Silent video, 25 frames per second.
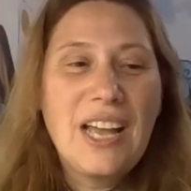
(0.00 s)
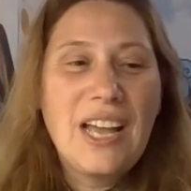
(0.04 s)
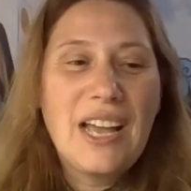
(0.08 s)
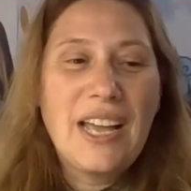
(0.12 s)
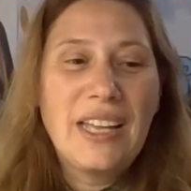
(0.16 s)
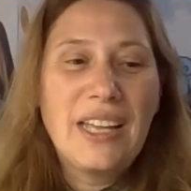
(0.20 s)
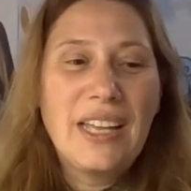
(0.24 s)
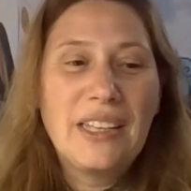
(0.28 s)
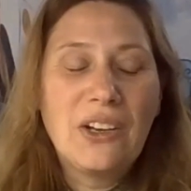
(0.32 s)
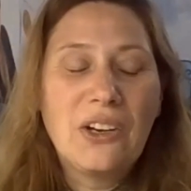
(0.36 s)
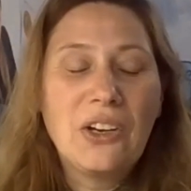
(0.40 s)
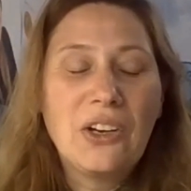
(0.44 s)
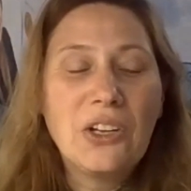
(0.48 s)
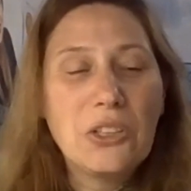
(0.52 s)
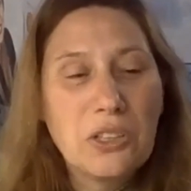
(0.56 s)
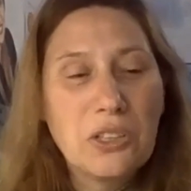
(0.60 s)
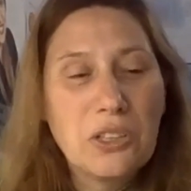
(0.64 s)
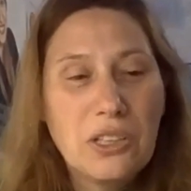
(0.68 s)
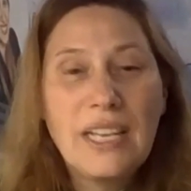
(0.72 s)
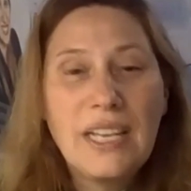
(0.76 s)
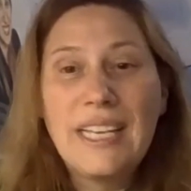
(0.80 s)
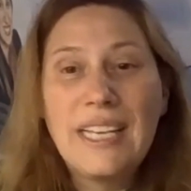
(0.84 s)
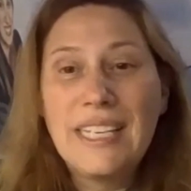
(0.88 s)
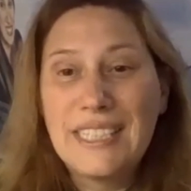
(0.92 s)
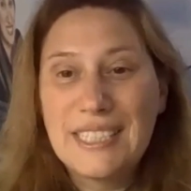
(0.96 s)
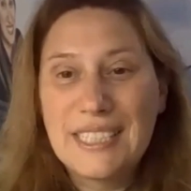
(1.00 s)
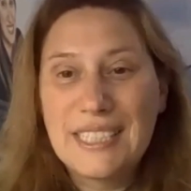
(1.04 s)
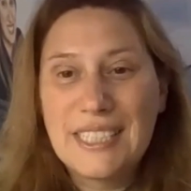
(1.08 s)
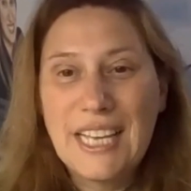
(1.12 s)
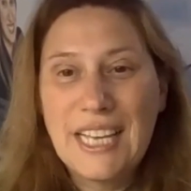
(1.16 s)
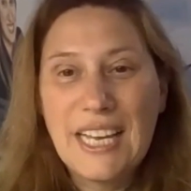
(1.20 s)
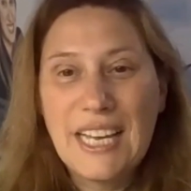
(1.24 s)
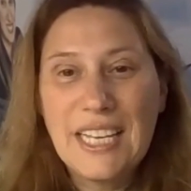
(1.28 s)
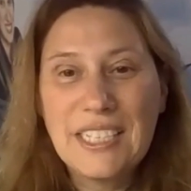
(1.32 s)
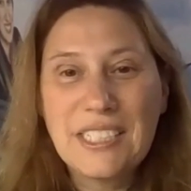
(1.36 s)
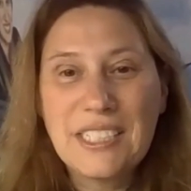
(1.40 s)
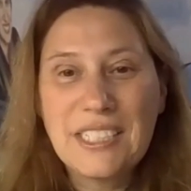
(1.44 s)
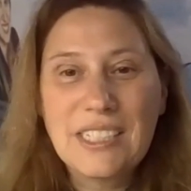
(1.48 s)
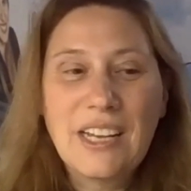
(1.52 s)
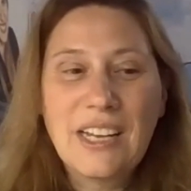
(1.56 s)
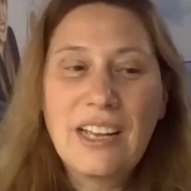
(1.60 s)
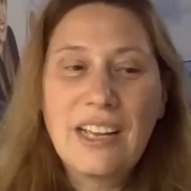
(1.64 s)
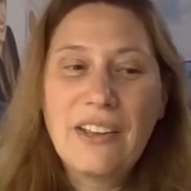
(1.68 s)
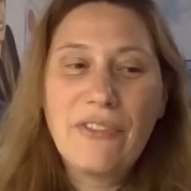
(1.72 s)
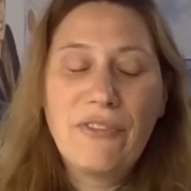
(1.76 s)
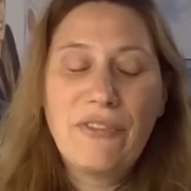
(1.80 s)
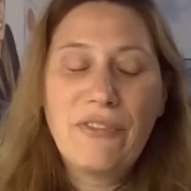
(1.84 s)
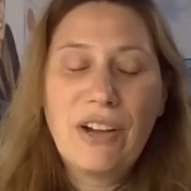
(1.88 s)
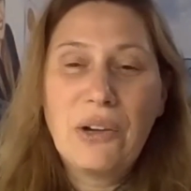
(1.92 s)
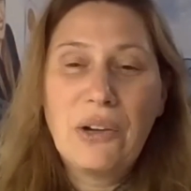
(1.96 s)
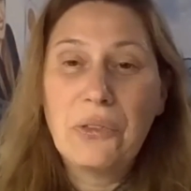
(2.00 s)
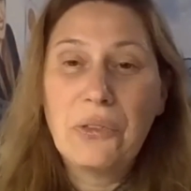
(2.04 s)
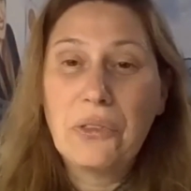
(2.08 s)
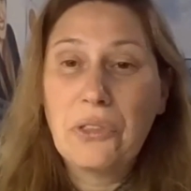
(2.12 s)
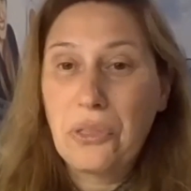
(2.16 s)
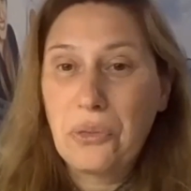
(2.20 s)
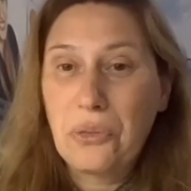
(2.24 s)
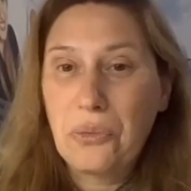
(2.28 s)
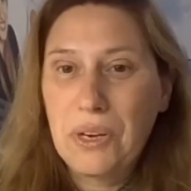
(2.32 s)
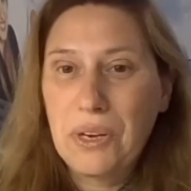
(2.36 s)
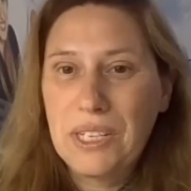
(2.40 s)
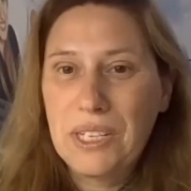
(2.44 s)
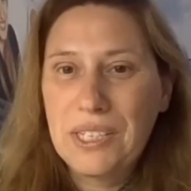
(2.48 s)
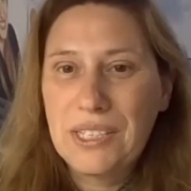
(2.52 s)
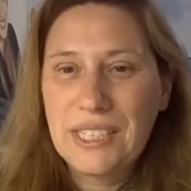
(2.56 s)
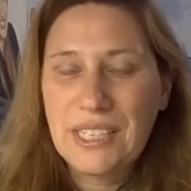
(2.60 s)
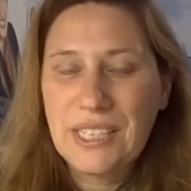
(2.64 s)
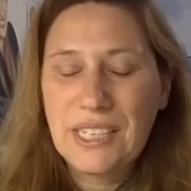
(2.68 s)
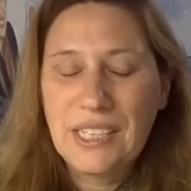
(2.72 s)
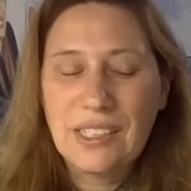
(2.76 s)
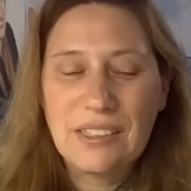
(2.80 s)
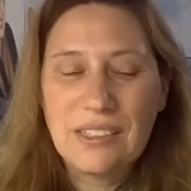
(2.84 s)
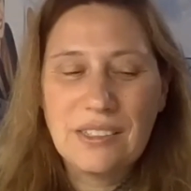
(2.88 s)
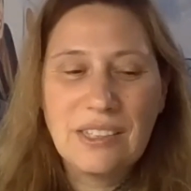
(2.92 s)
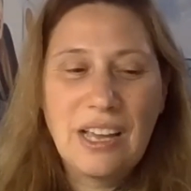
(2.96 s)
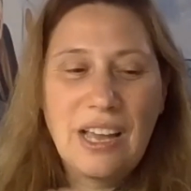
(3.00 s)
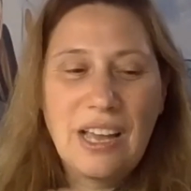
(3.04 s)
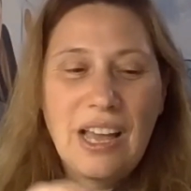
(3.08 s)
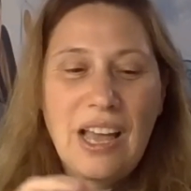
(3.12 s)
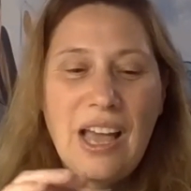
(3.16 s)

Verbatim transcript: And on his desk, I found three things.